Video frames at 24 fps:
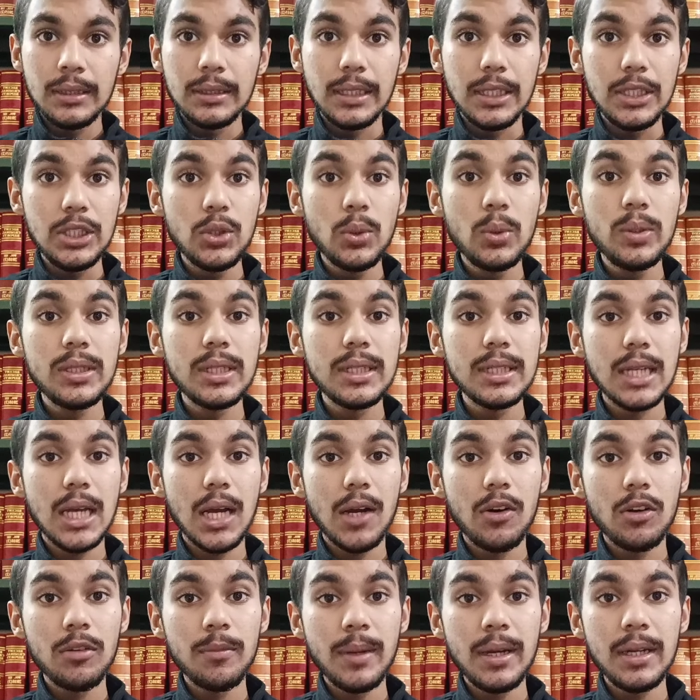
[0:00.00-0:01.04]
The union
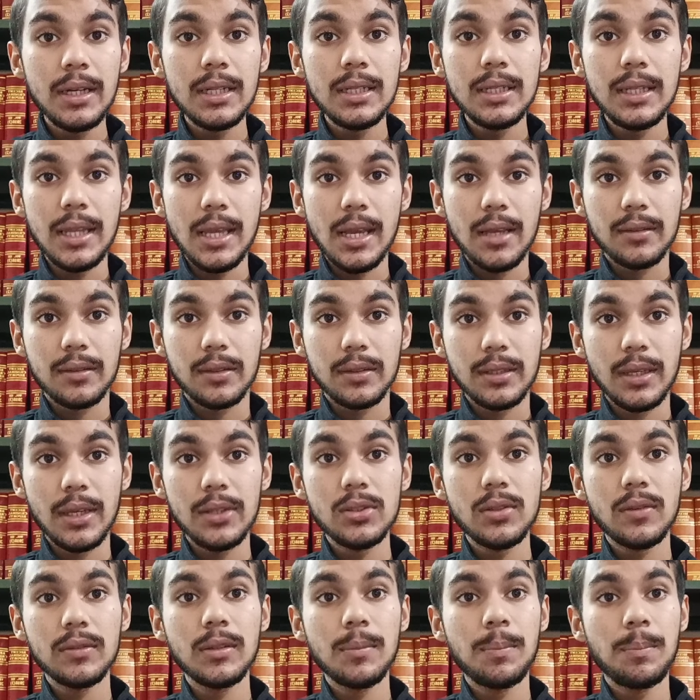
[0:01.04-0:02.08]
government in
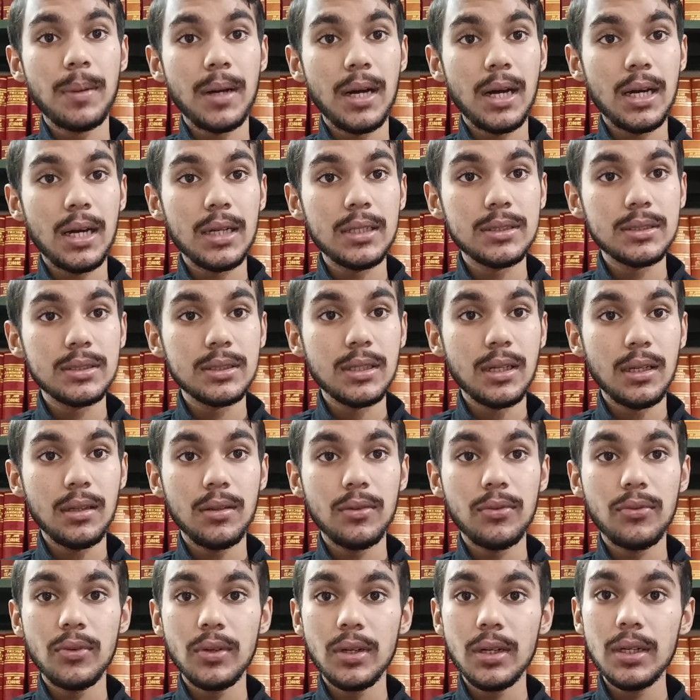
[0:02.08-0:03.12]
exercise of the powers
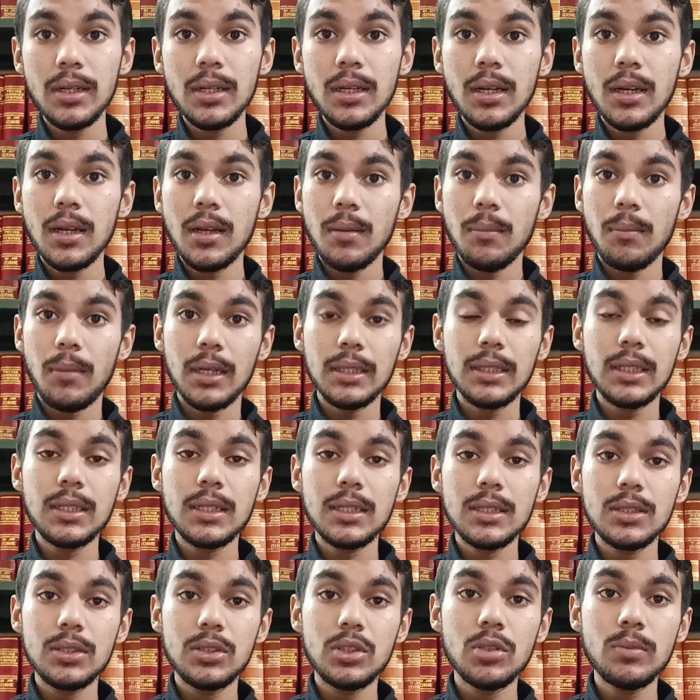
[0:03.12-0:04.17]
conferred by the
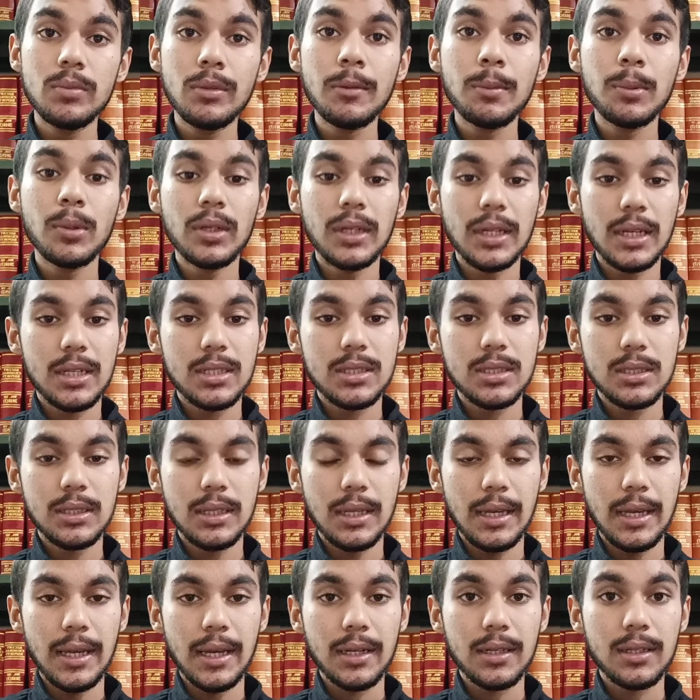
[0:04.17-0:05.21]
Consumer Protection
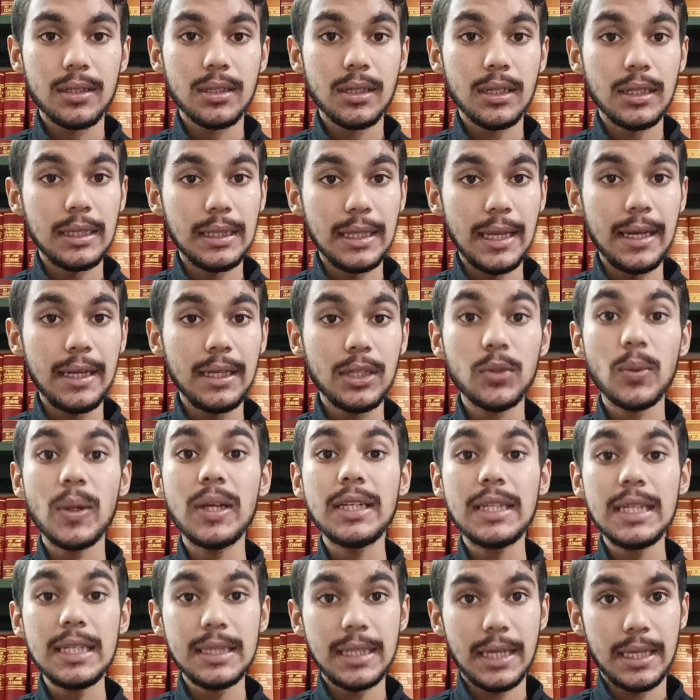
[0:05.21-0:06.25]
Act
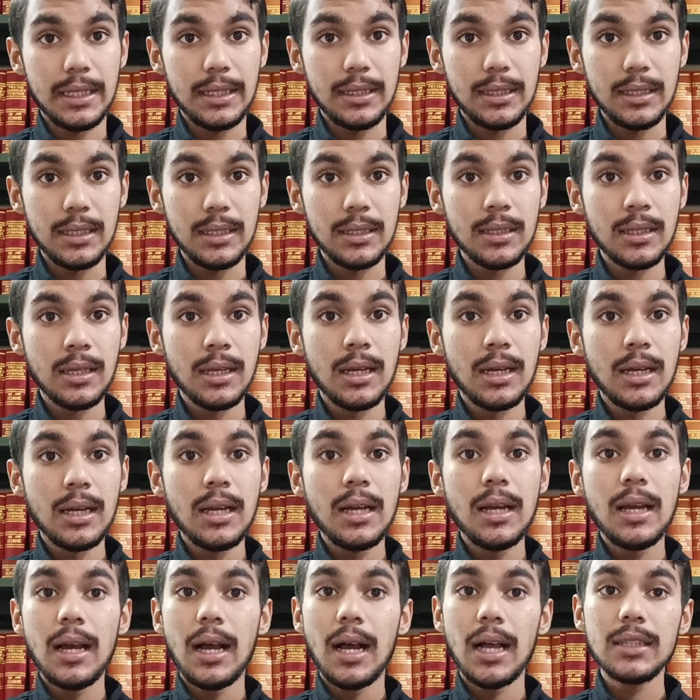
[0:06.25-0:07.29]
2019
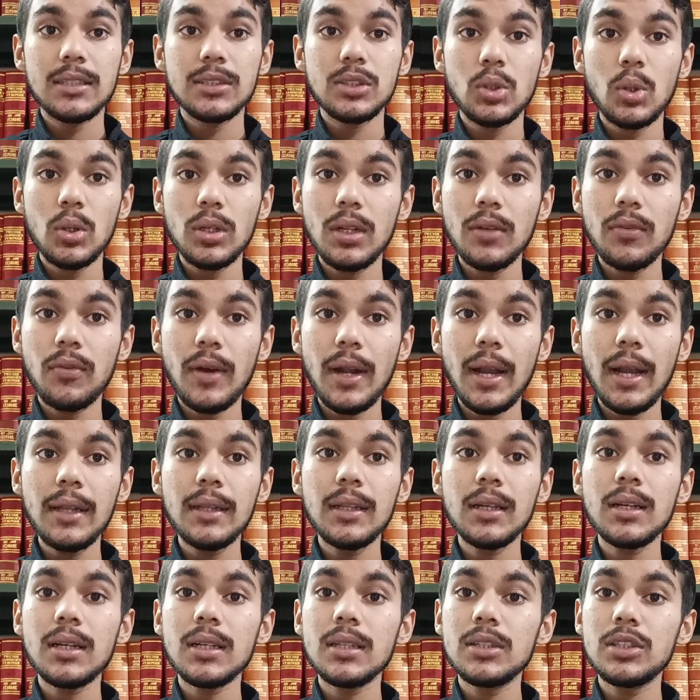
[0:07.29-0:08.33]
has notified
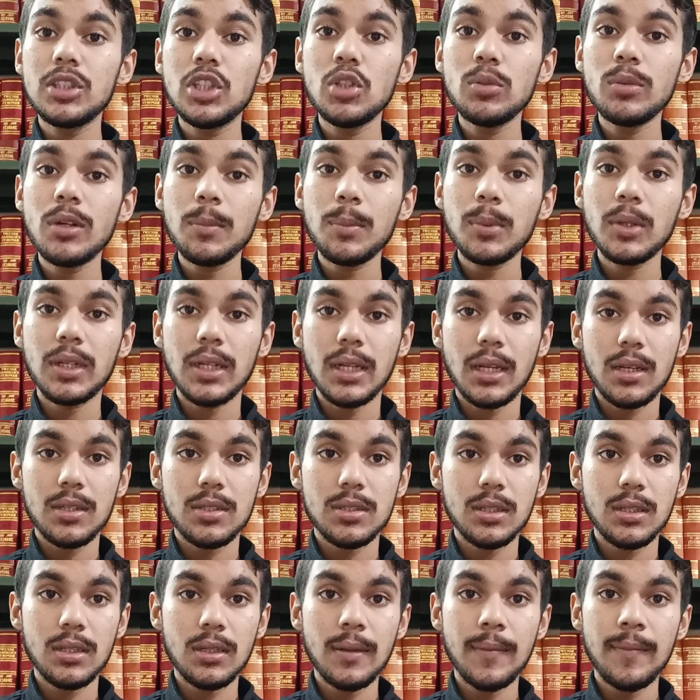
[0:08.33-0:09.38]
the Consumer
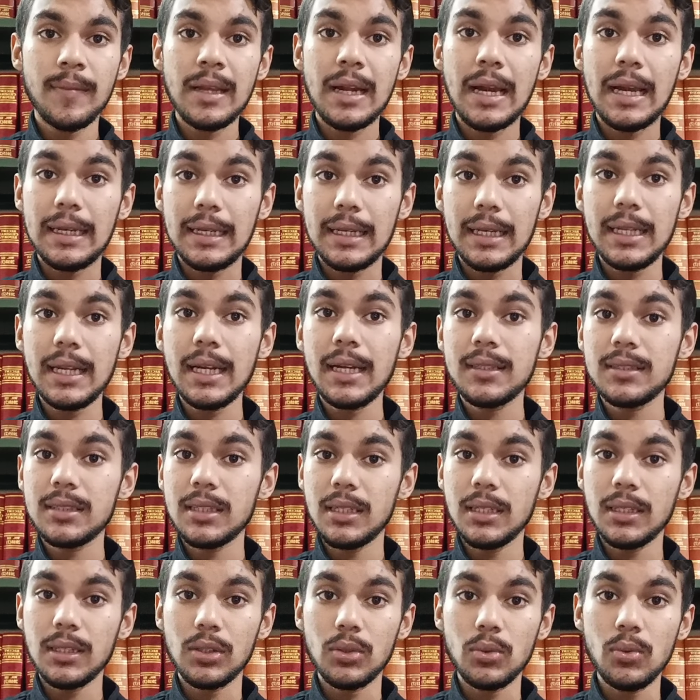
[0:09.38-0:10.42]
Protection Direct
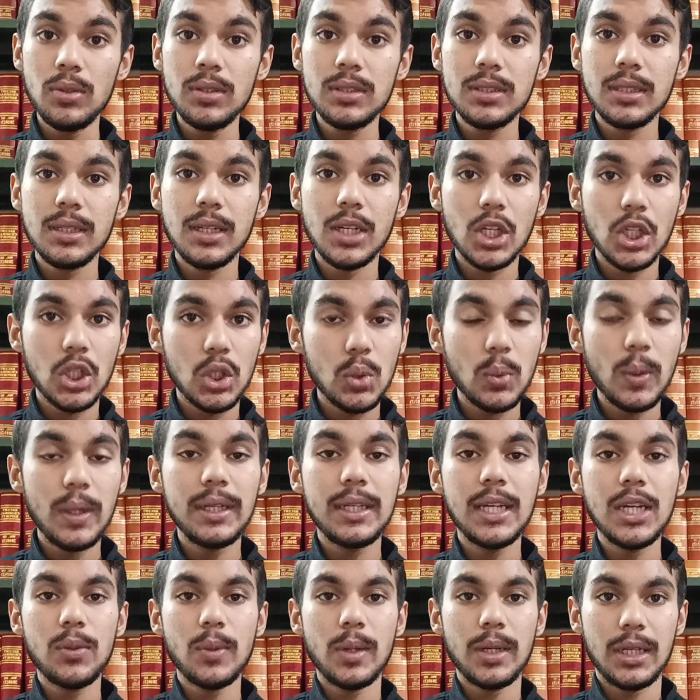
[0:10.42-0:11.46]
Selling Rules
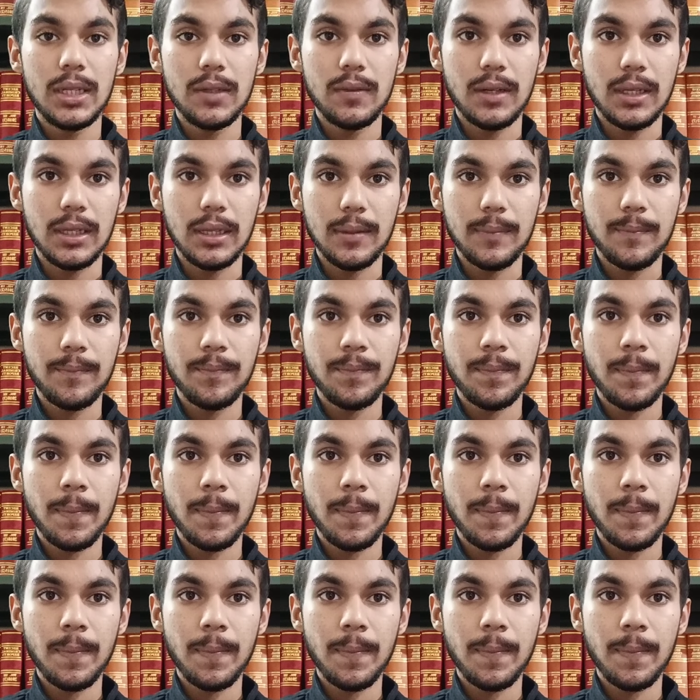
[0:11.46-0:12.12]
2021.